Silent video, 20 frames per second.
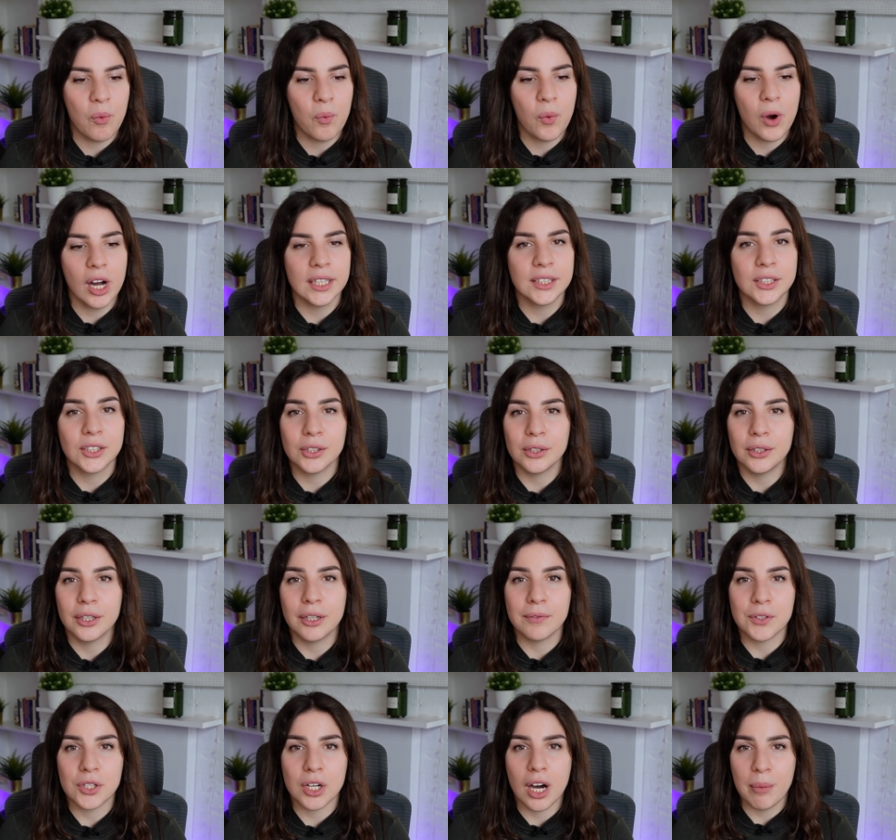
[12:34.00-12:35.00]
what sort
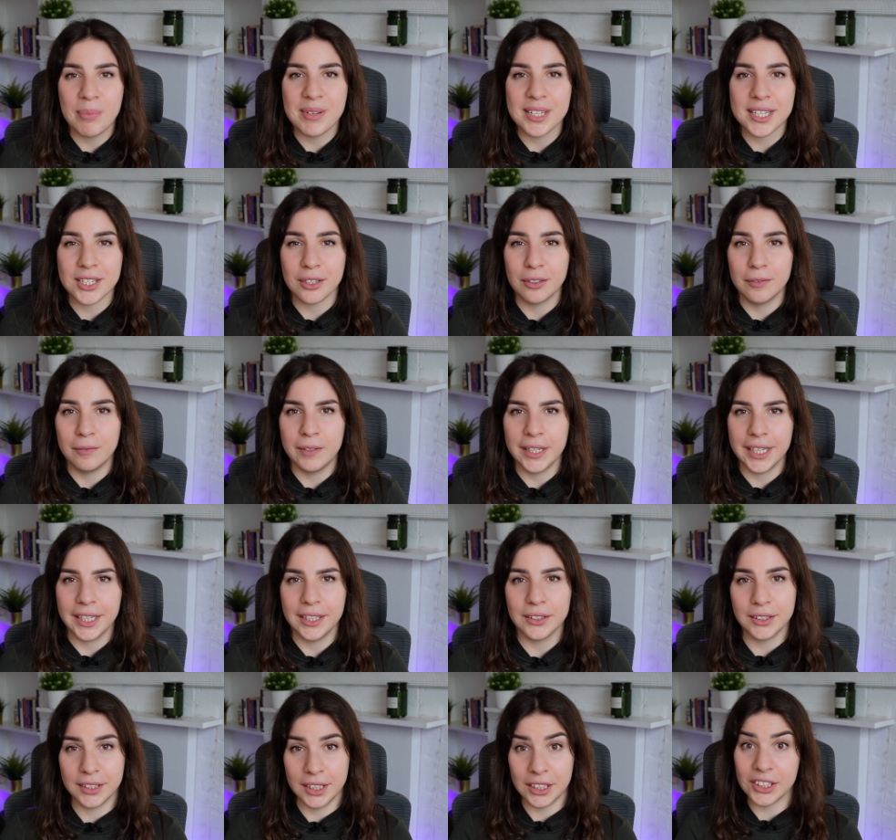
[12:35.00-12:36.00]
of topics or
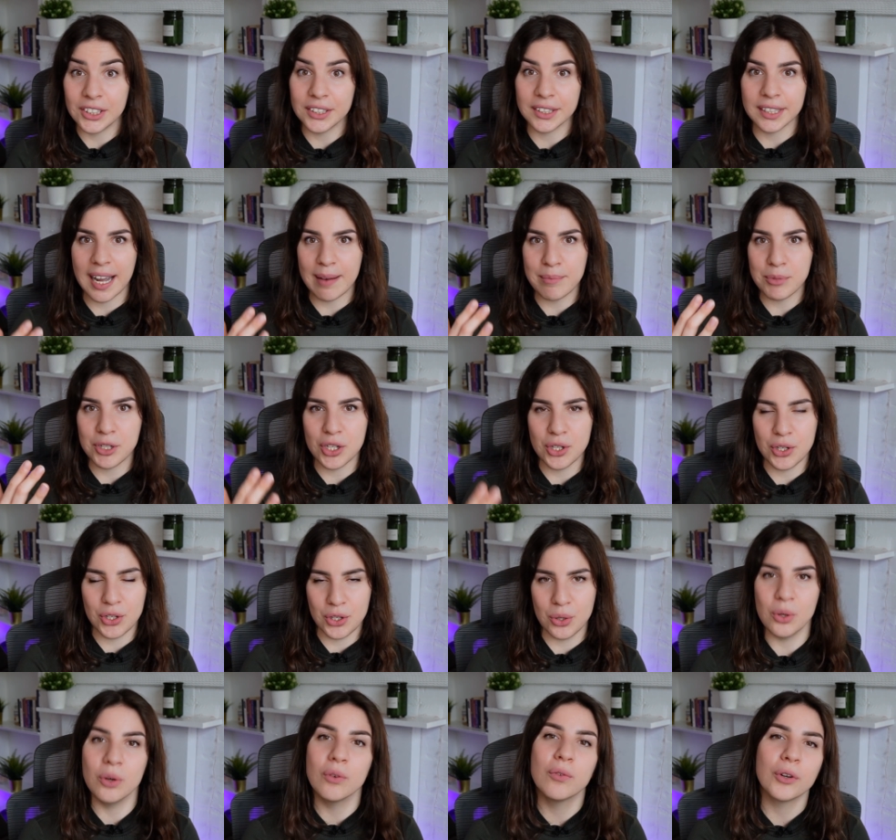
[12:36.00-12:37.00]
videos they should come to
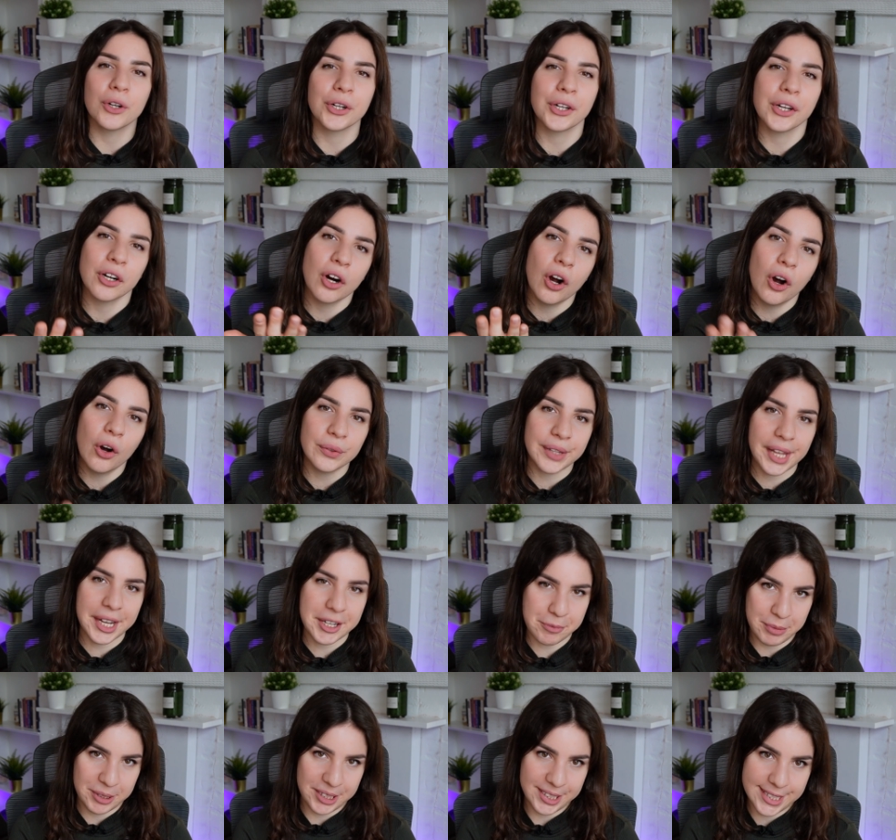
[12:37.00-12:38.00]
you for your own
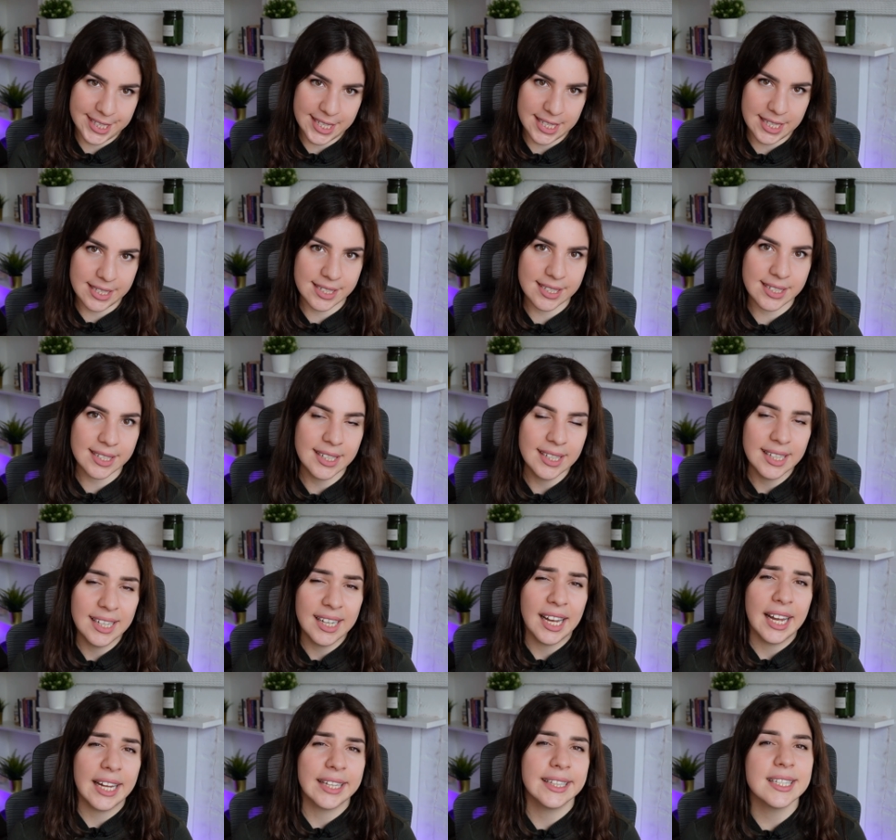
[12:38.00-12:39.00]
expertise.
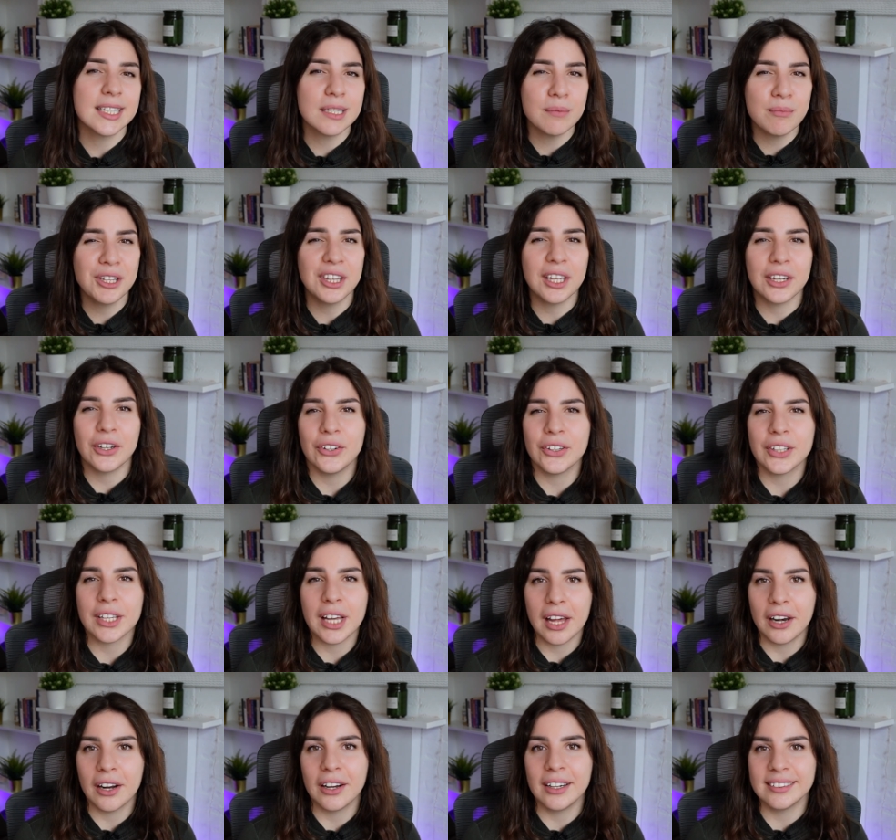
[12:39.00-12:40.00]
It doesn't mean that you
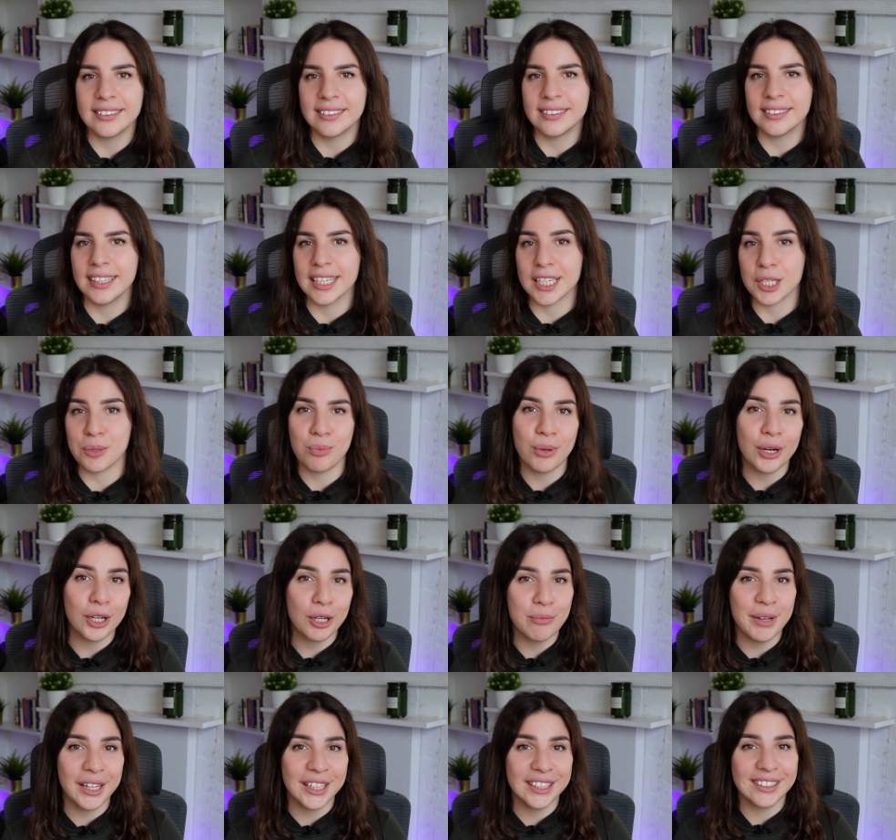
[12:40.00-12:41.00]
cannot
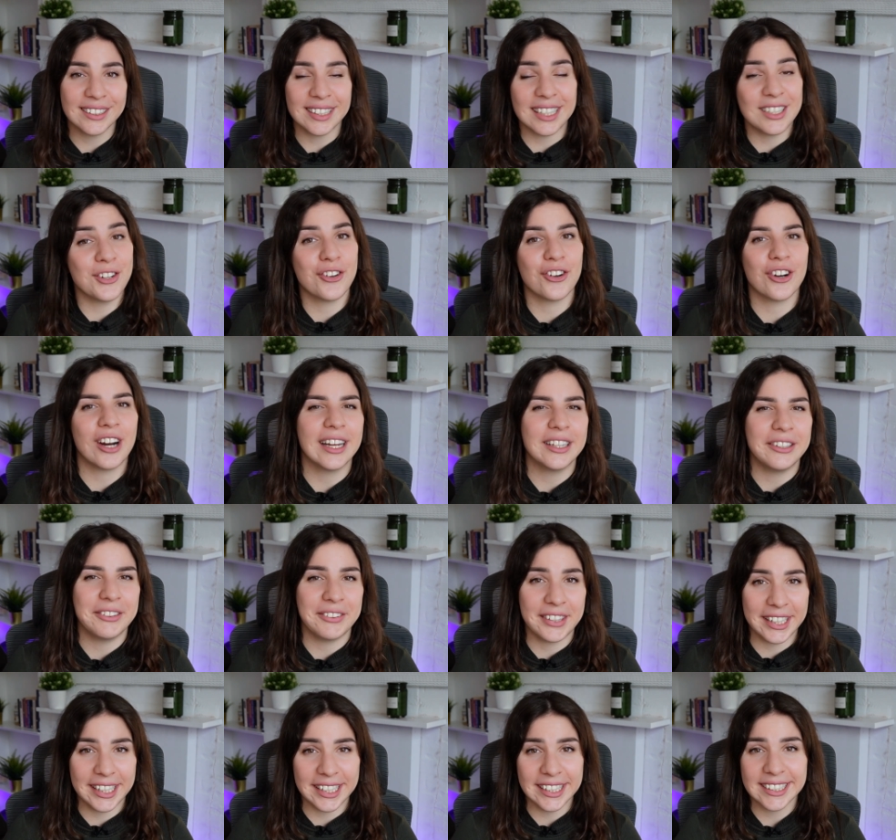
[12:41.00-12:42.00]
experiment and try new
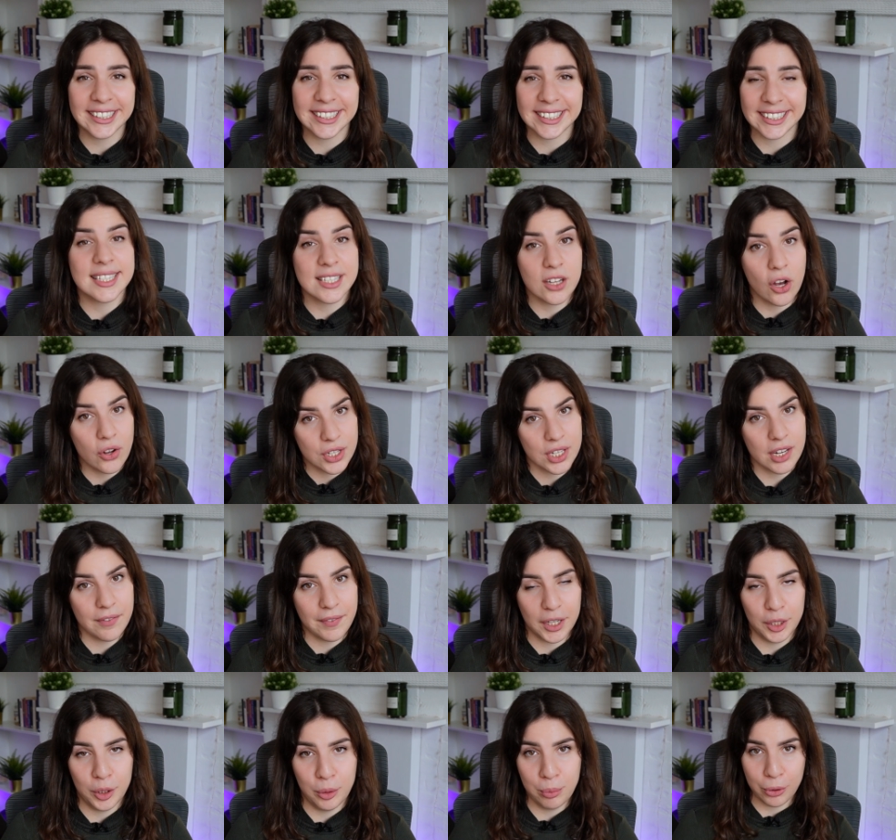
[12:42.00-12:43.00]
things. That's also
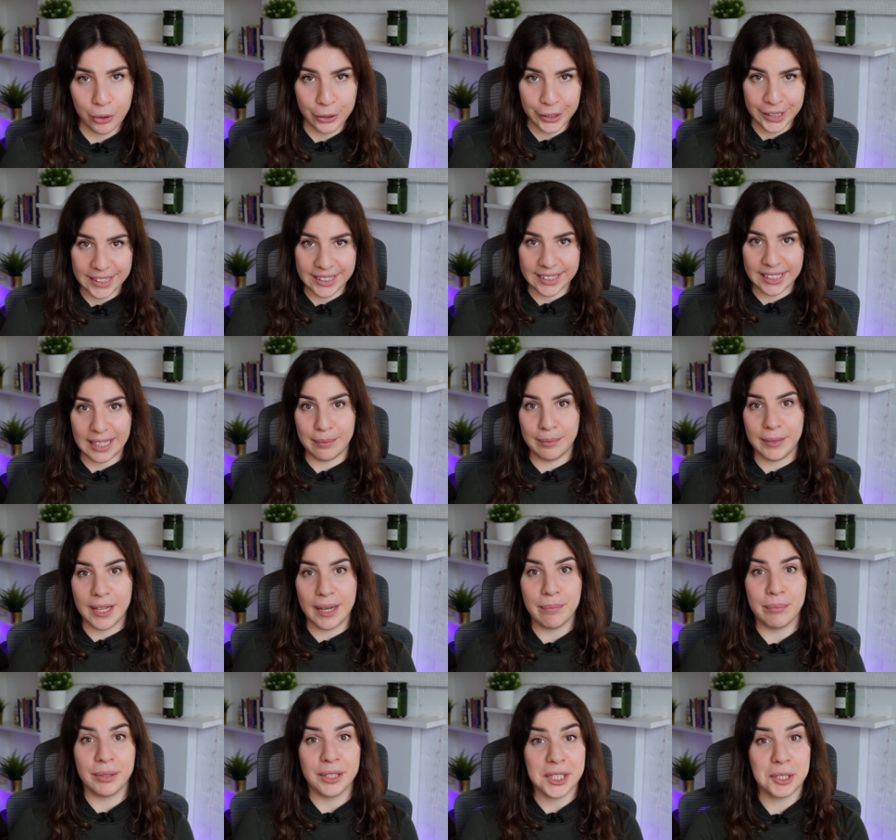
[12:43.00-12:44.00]
very important and
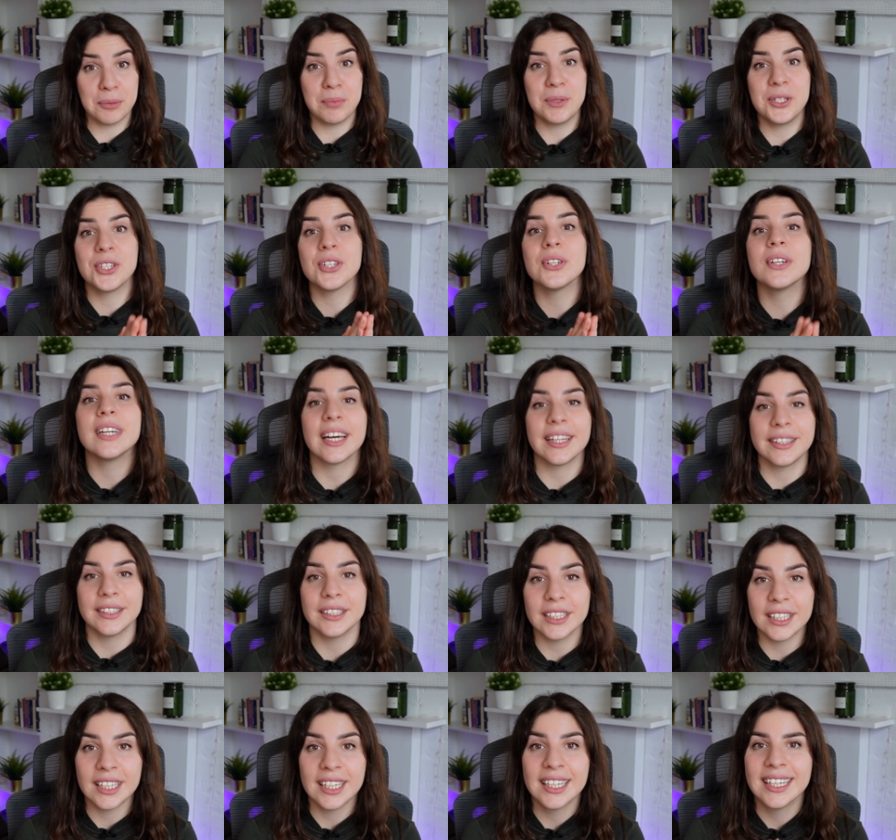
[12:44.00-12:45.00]
that brings me to
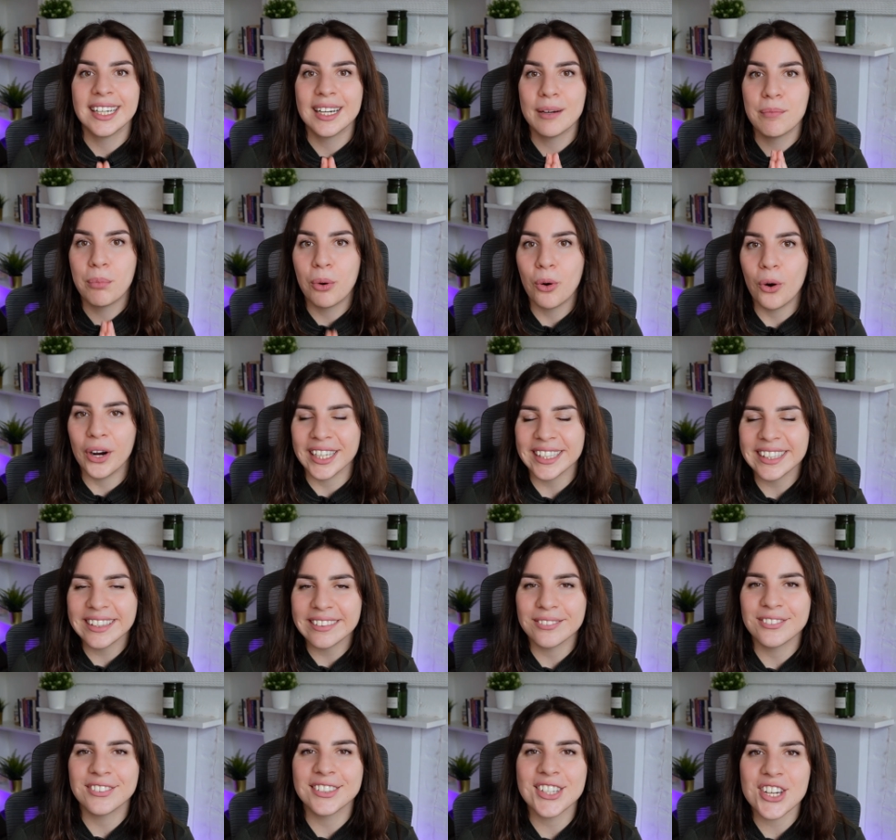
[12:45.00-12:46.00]
another point,
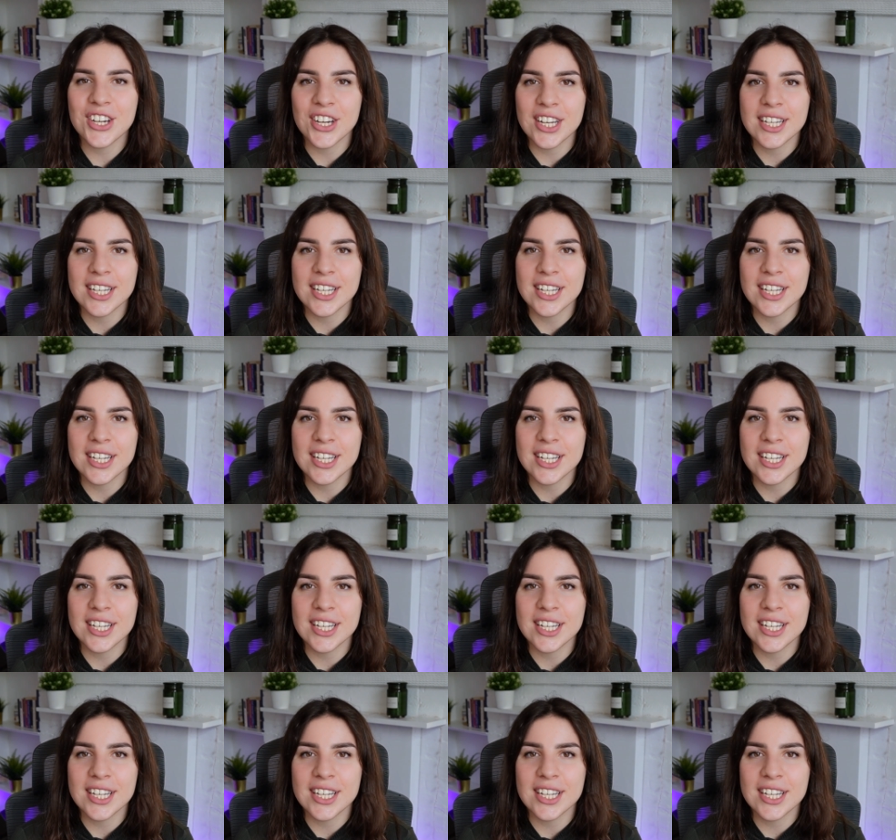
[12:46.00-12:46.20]
which